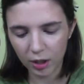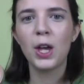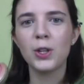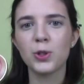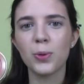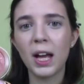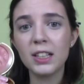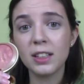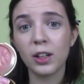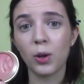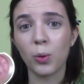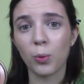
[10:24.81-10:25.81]
So that's a
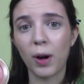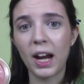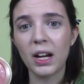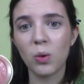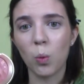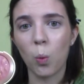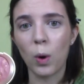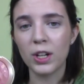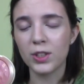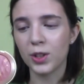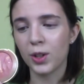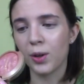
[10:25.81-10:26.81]
great
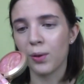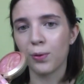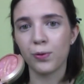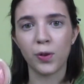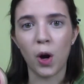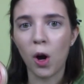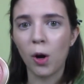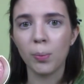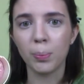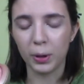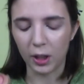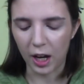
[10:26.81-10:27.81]
winter fall
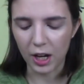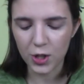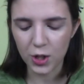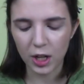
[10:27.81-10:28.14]
blush.